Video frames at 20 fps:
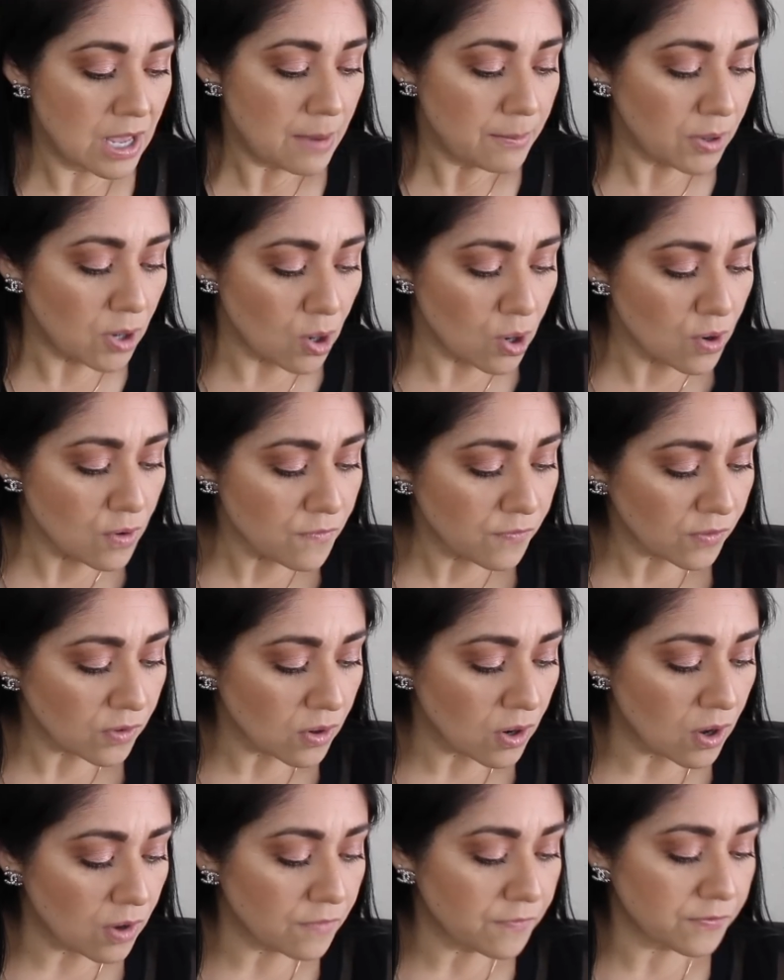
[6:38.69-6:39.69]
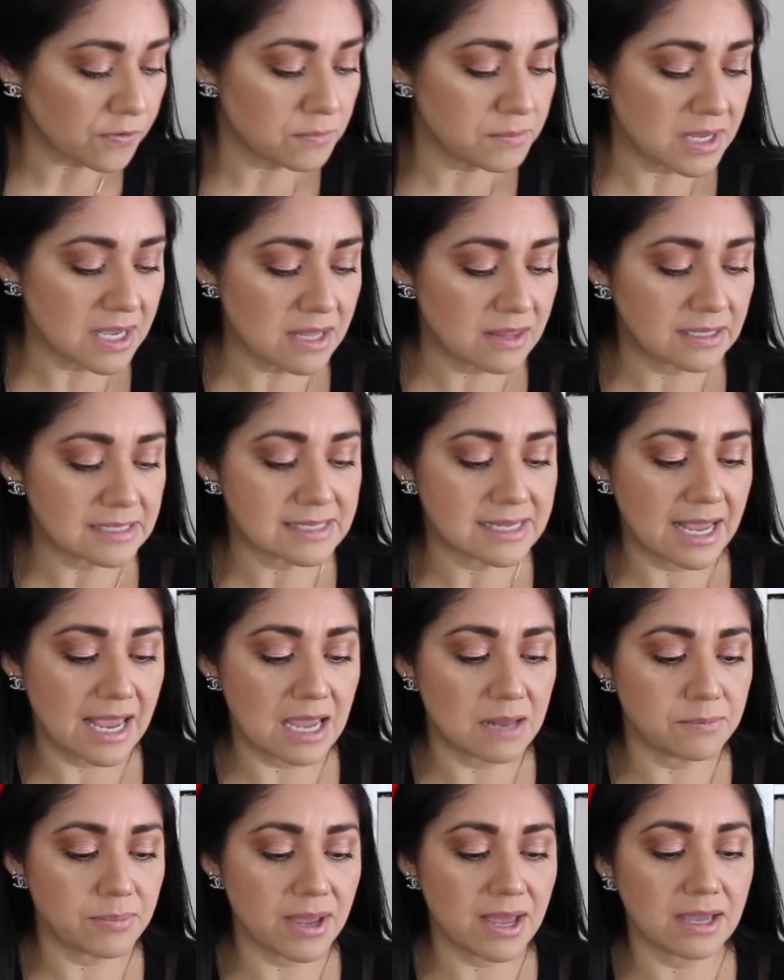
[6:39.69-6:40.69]
But overall, for me, this
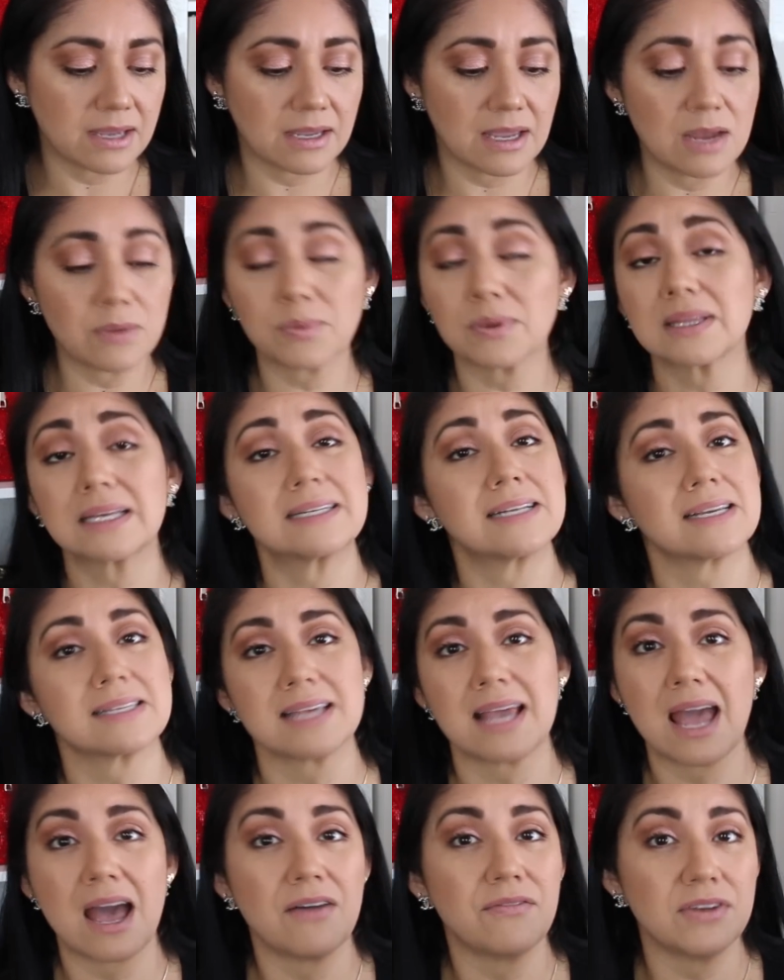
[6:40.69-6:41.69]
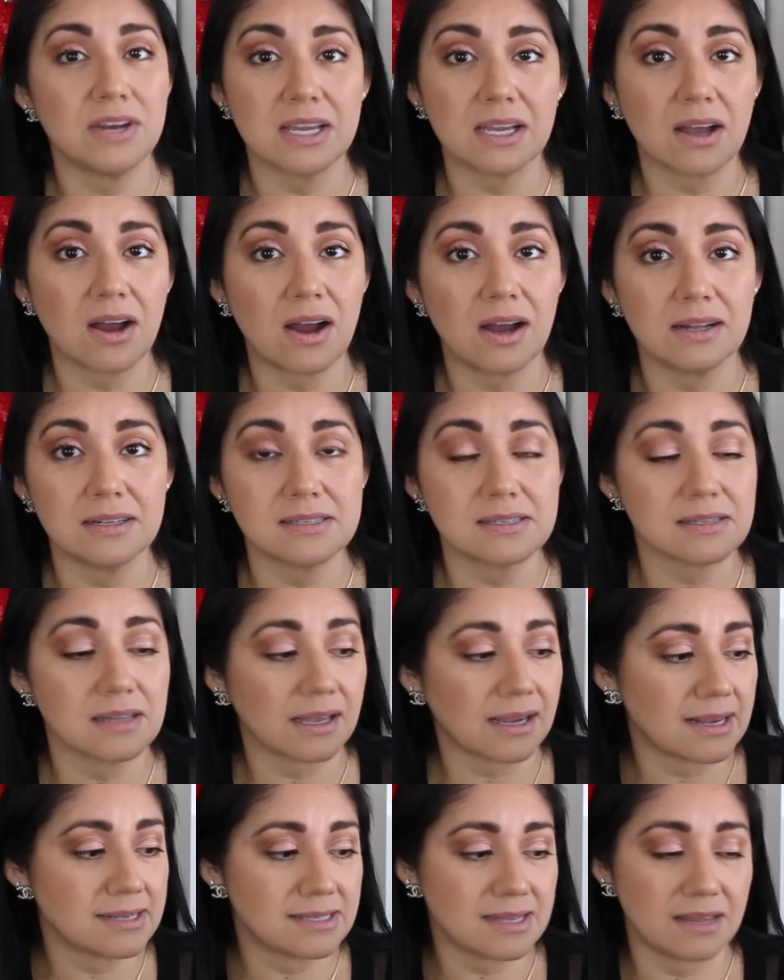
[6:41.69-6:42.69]
handbag, it really doesn't have any cons.
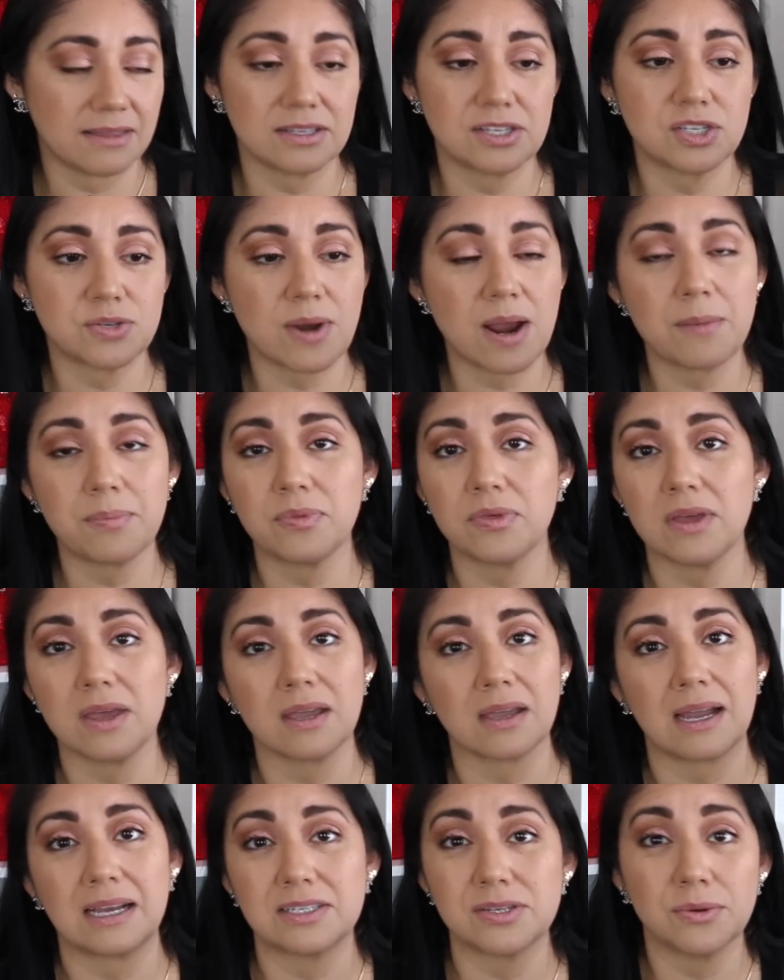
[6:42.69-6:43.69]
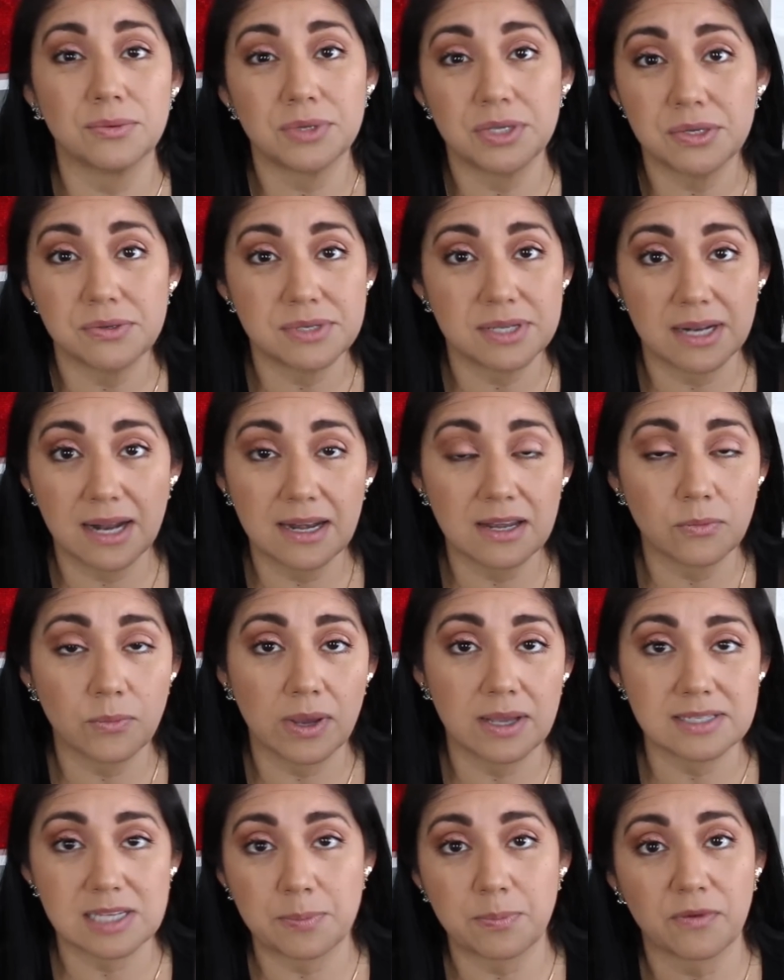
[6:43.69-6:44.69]
Like I said, the strap thing, I don't use it
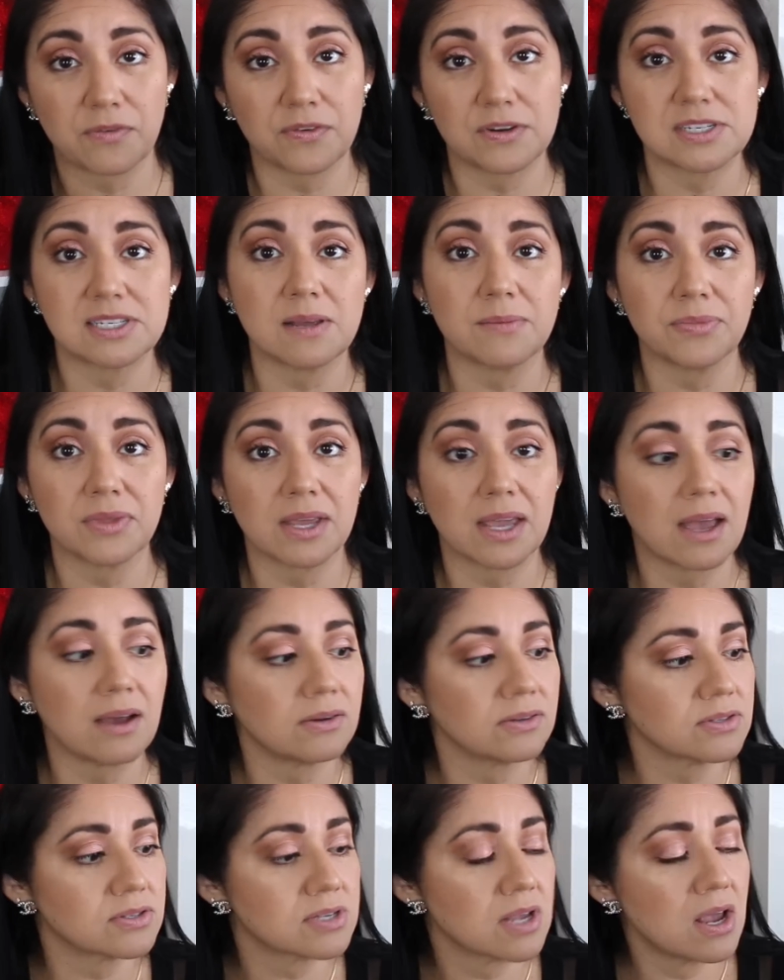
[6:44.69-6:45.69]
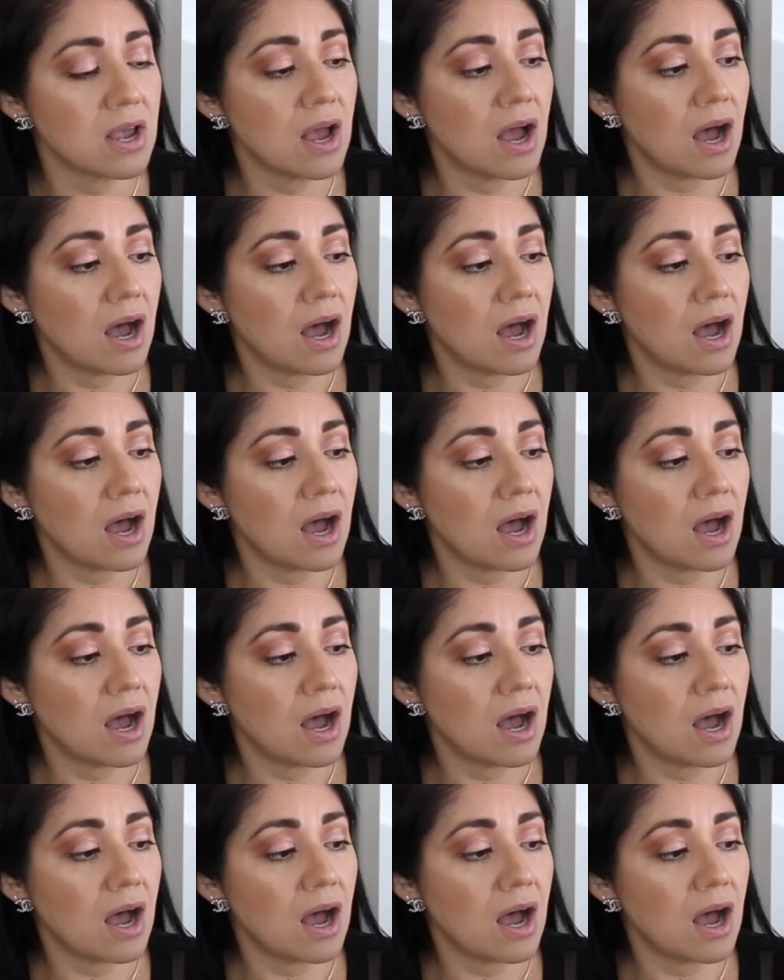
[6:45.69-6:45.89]
anyways. I prefer something else.